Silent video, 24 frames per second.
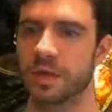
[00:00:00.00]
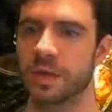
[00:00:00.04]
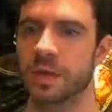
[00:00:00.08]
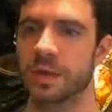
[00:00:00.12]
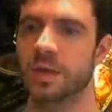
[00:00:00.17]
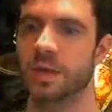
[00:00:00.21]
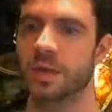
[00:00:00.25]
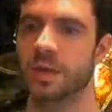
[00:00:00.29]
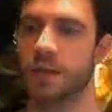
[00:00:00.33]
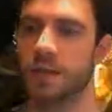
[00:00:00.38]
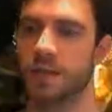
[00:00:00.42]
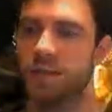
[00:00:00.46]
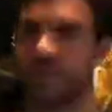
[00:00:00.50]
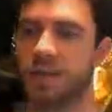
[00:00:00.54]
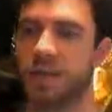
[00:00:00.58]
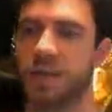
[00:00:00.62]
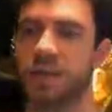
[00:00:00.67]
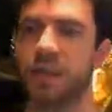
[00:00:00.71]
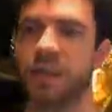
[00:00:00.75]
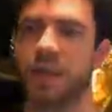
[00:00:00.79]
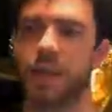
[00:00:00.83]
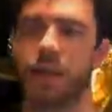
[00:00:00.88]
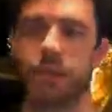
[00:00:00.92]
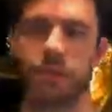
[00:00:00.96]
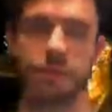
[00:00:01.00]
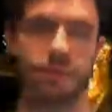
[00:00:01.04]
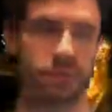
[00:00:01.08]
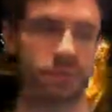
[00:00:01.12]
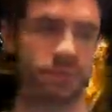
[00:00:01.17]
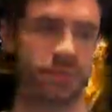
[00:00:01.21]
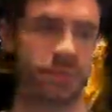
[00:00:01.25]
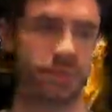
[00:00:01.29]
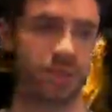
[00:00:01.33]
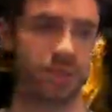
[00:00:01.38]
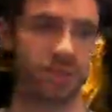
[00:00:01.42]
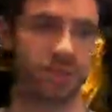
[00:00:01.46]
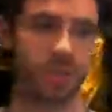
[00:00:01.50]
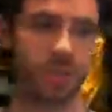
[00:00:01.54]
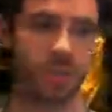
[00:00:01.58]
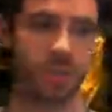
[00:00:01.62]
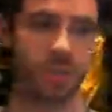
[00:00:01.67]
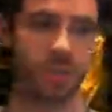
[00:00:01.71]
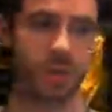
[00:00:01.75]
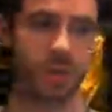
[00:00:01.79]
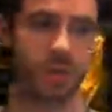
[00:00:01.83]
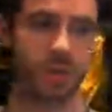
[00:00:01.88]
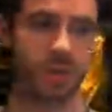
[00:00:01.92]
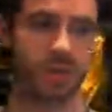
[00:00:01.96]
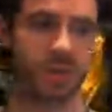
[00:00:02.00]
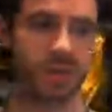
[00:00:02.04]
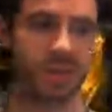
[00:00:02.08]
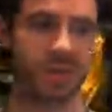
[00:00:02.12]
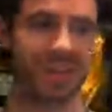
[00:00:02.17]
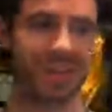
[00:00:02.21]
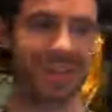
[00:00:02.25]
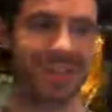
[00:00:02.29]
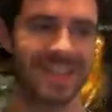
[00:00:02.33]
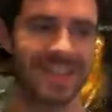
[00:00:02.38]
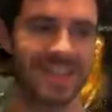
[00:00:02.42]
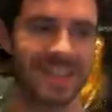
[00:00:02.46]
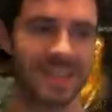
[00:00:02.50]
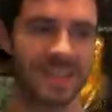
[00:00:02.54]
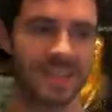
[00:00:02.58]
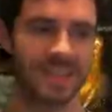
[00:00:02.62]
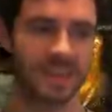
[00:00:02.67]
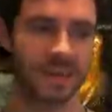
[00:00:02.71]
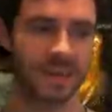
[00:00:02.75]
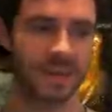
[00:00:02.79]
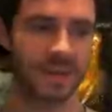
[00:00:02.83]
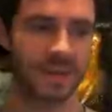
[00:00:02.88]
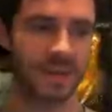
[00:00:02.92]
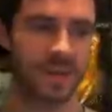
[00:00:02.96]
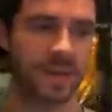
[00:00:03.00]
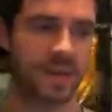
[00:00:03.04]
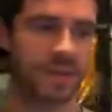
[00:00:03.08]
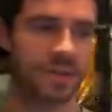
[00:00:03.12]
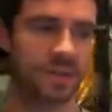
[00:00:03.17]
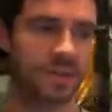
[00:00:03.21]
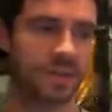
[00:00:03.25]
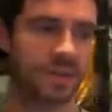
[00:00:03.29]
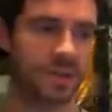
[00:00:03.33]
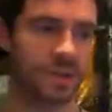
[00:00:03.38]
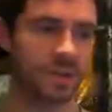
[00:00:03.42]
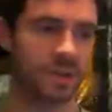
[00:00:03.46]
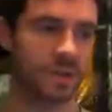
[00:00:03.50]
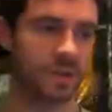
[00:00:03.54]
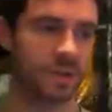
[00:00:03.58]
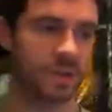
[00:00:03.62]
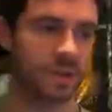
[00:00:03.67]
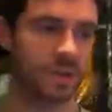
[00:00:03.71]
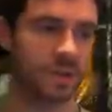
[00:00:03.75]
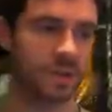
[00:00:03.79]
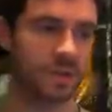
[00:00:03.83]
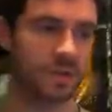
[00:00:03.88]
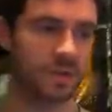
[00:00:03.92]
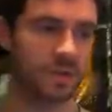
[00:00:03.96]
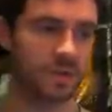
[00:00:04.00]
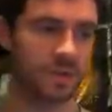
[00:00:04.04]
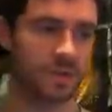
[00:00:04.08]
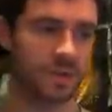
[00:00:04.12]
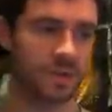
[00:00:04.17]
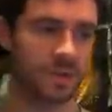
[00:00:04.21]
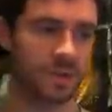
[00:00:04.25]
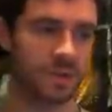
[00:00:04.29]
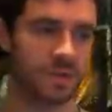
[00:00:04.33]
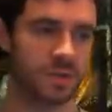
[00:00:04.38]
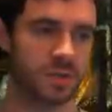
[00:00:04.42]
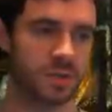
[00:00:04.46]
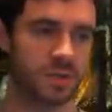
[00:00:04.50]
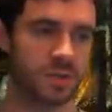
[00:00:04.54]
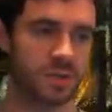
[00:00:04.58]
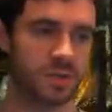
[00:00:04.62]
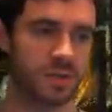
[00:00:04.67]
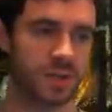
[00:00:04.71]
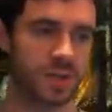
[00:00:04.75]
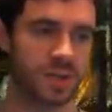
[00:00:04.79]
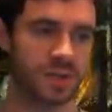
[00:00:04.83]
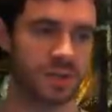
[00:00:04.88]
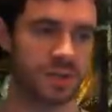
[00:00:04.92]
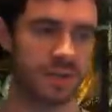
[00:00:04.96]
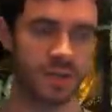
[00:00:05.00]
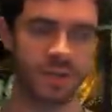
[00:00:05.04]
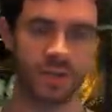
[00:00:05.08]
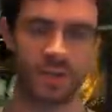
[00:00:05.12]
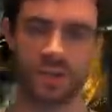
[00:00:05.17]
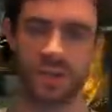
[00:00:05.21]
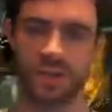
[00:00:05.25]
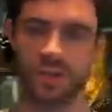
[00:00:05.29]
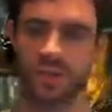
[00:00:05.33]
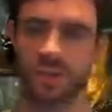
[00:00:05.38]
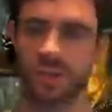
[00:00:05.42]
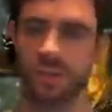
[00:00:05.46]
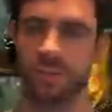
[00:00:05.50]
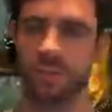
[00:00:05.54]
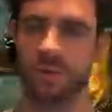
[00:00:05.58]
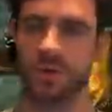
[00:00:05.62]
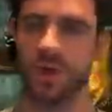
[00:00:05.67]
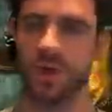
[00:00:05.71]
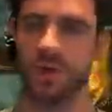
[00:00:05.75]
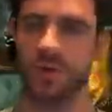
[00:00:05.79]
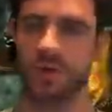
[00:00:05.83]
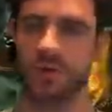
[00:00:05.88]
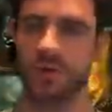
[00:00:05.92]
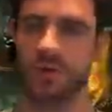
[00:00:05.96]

Let's get out of this place, shall we, guys? Let's leave. It's only slow because you refuse to use attacks other than jump and heavy.